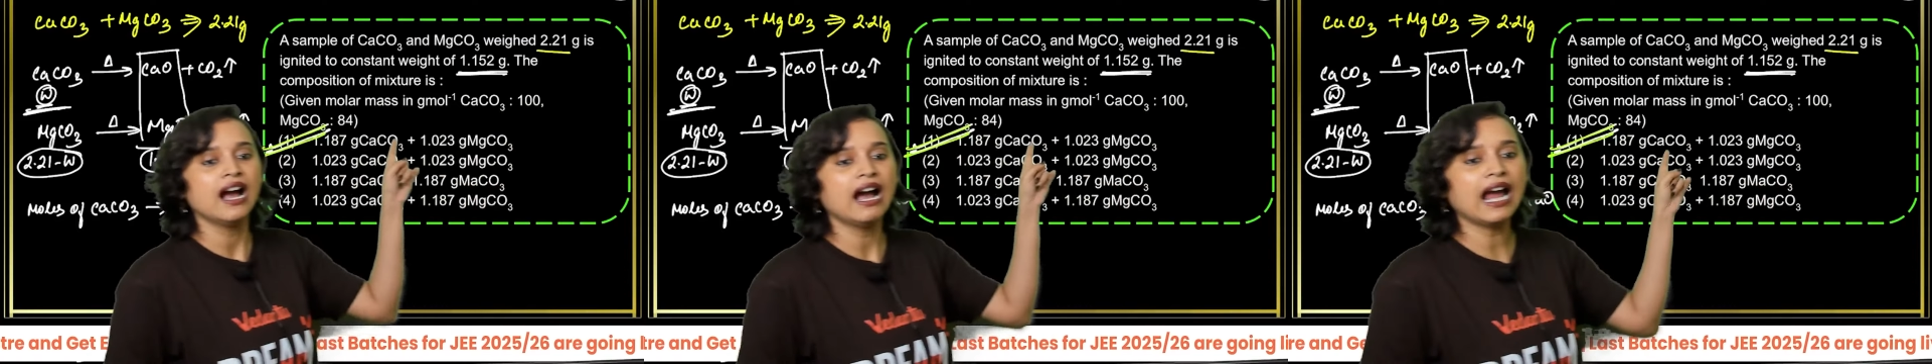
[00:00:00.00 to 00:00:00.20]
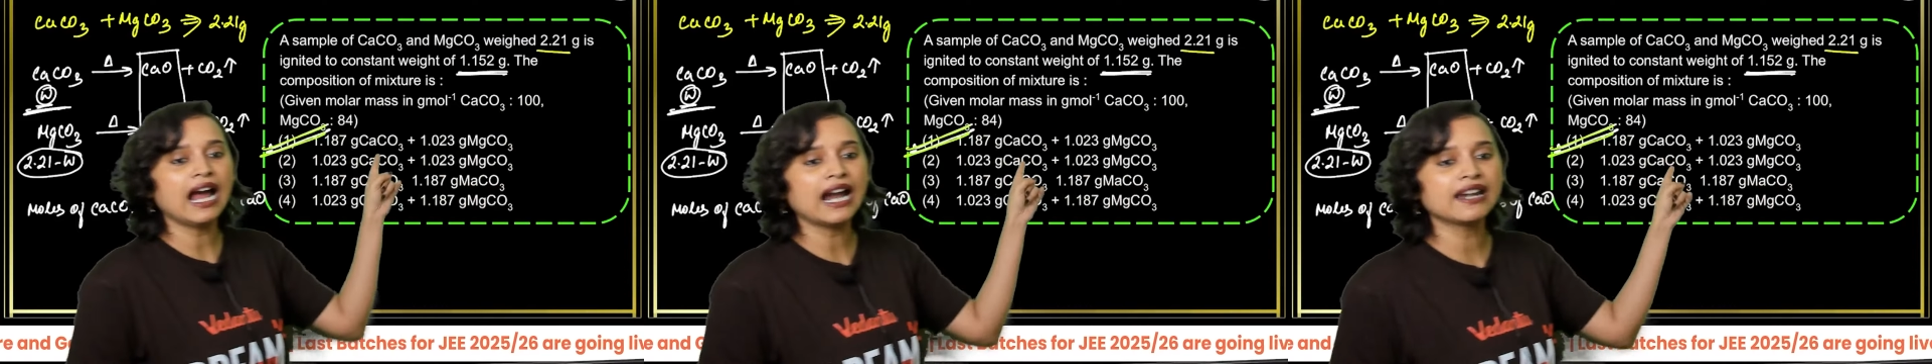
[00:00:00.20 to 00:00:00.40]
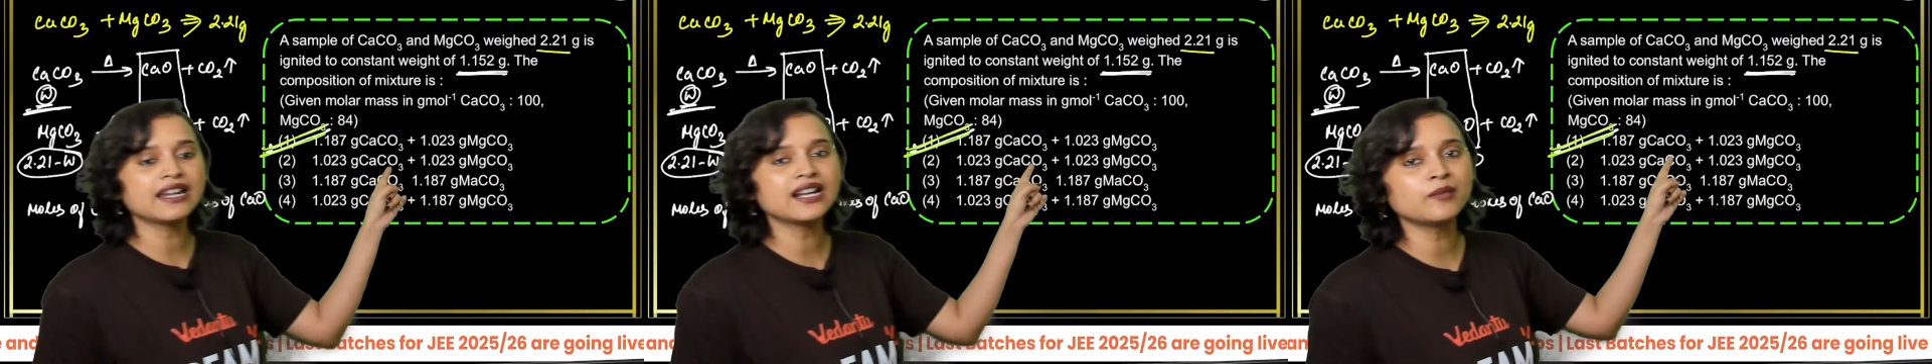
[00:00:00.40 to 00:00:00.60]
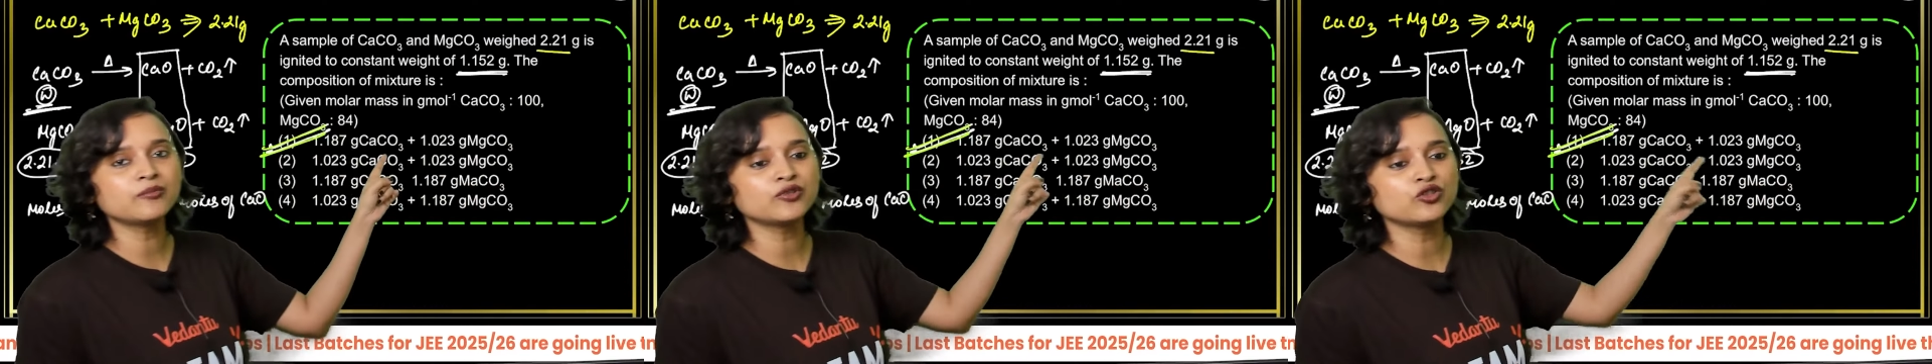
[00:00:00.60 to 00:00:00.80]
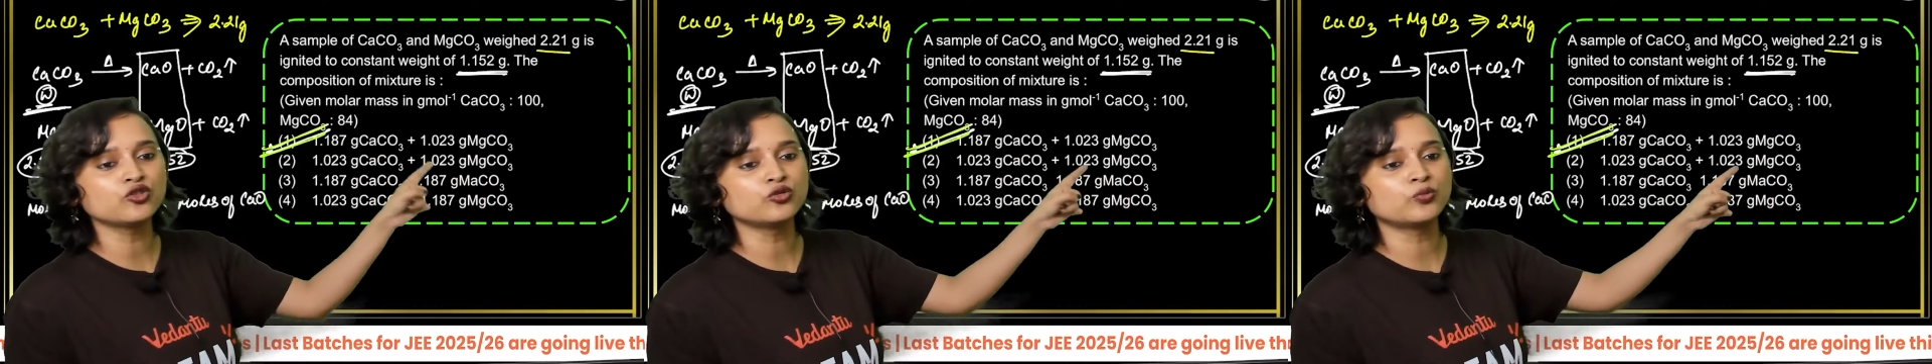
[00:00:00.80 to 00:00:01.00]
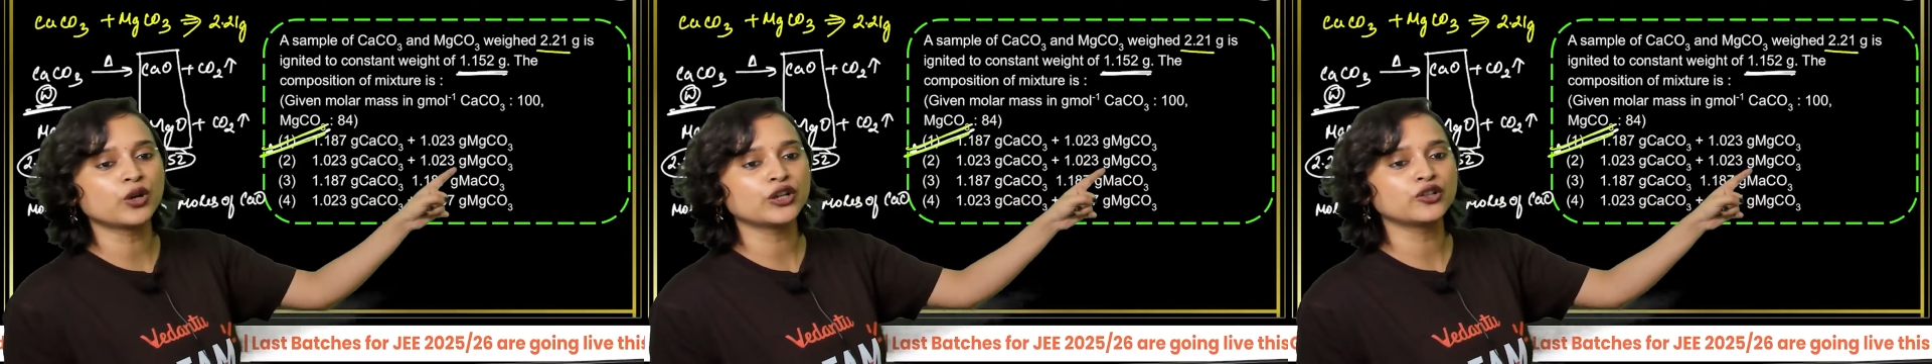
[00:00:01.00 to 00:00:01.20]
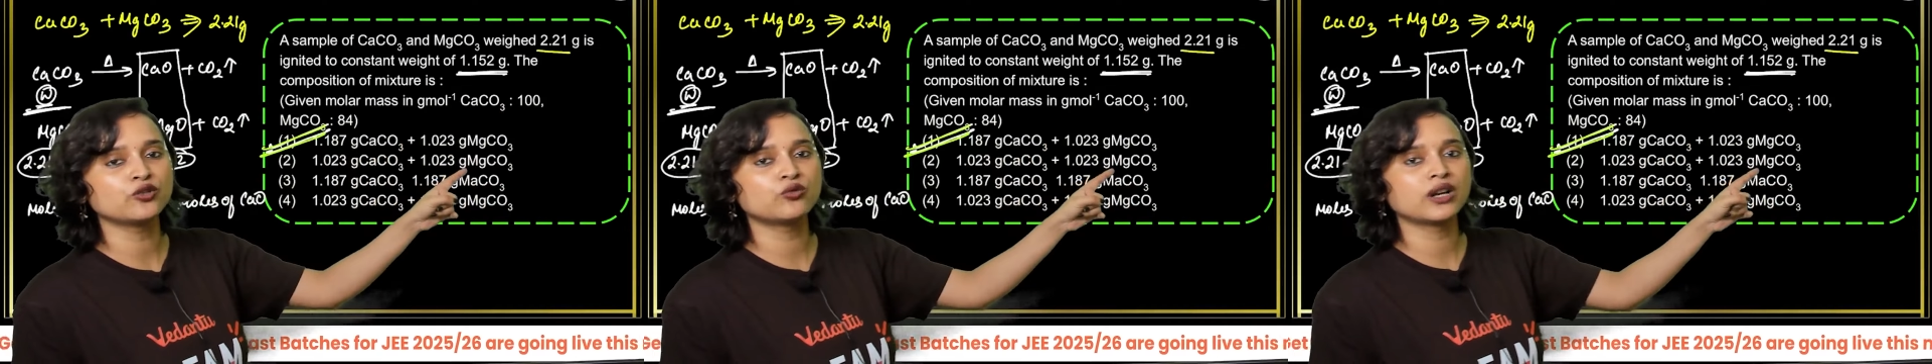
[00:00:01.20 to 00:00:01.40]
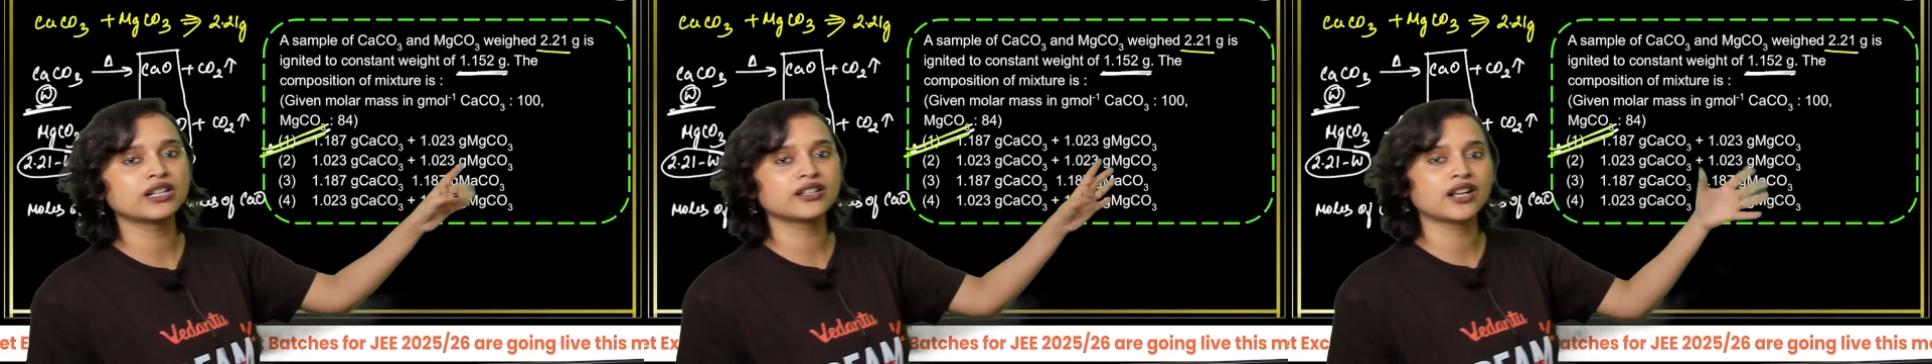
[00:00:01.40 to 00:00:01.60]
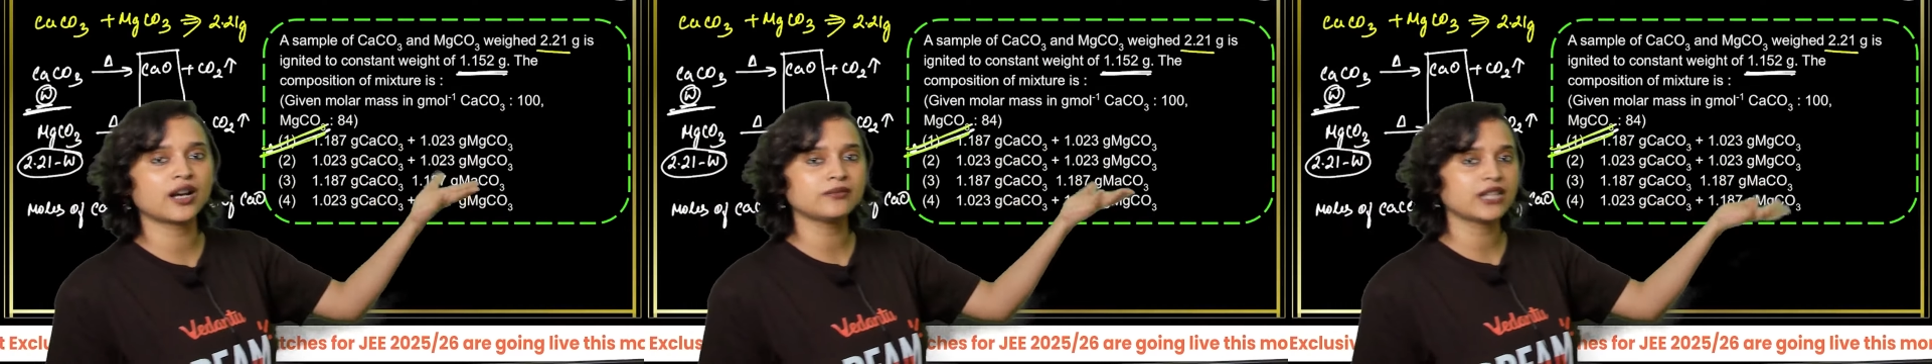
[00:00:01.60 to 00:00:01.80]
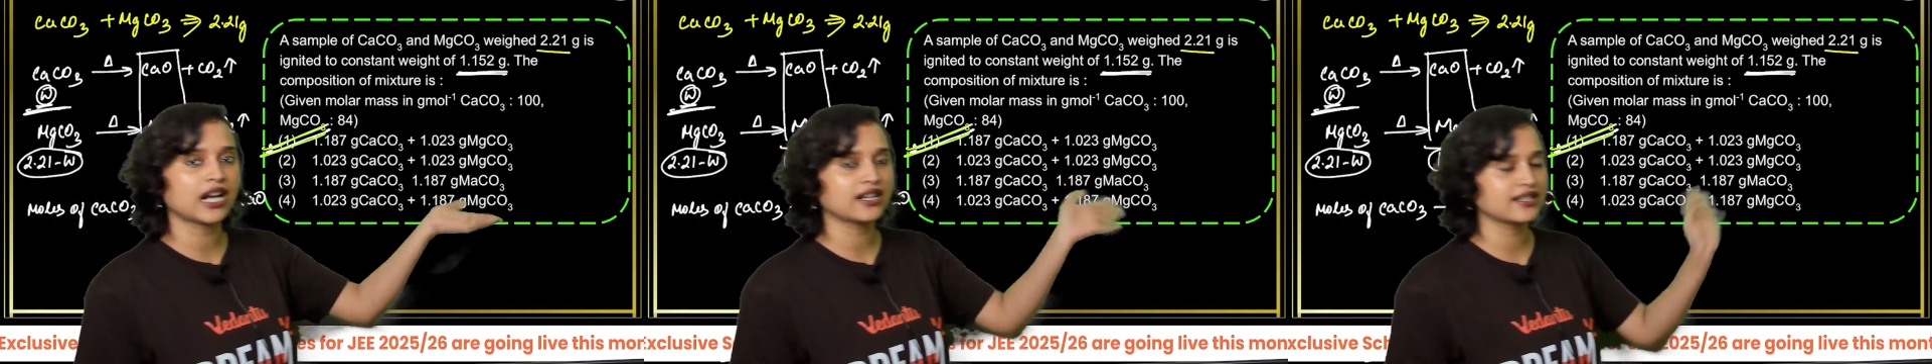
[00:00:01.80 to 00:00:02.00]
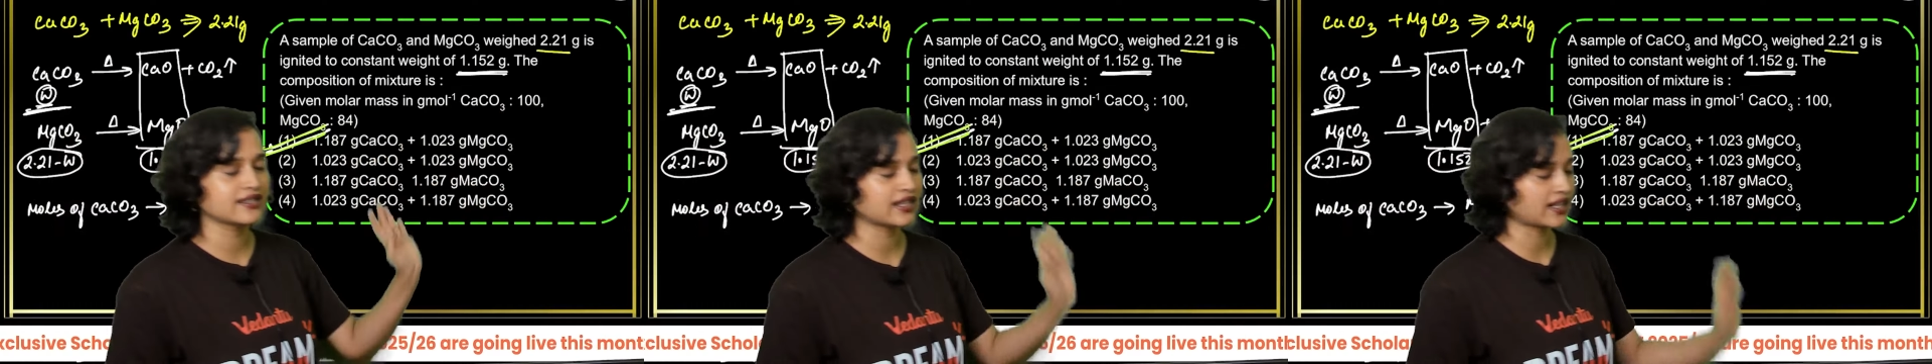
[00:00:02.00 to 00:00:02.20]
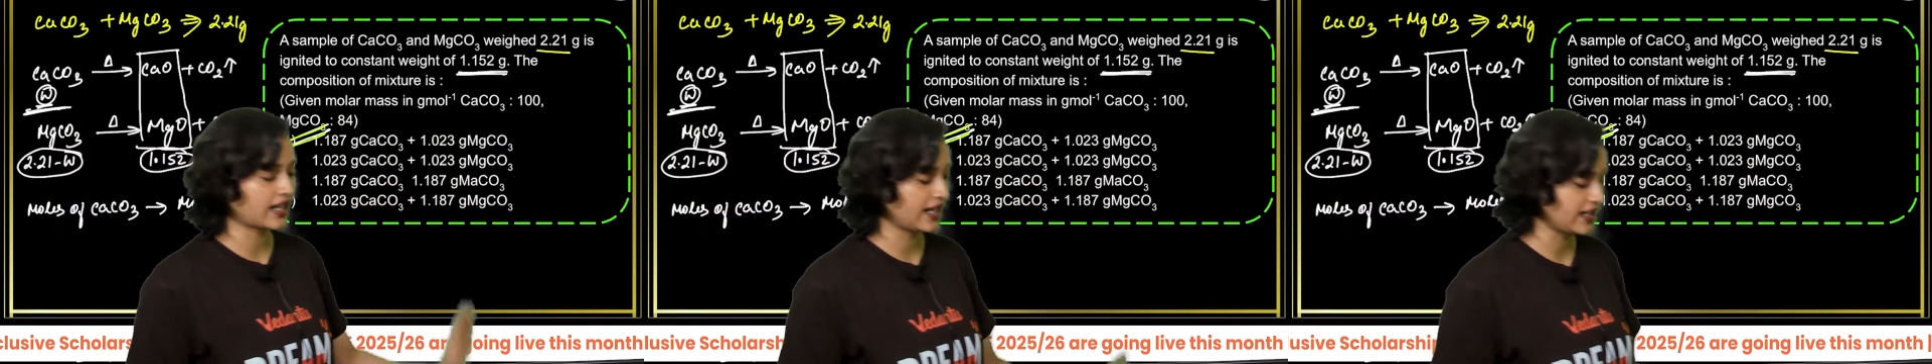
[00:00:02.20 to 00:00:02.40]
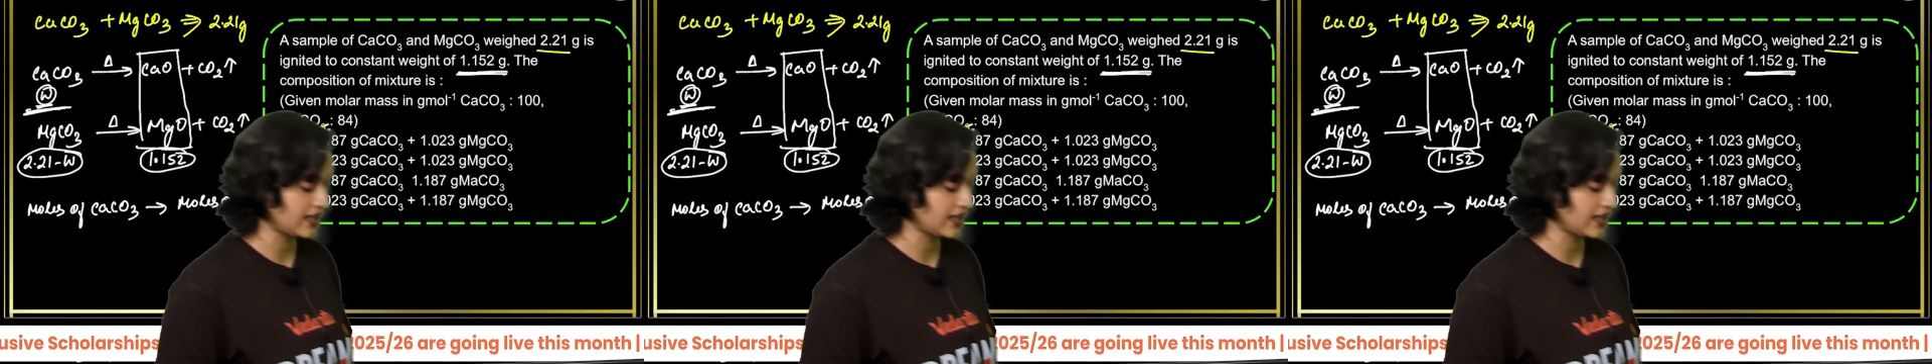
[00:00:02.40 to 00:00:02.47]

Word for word: adding up to 2.21 gram that is the correct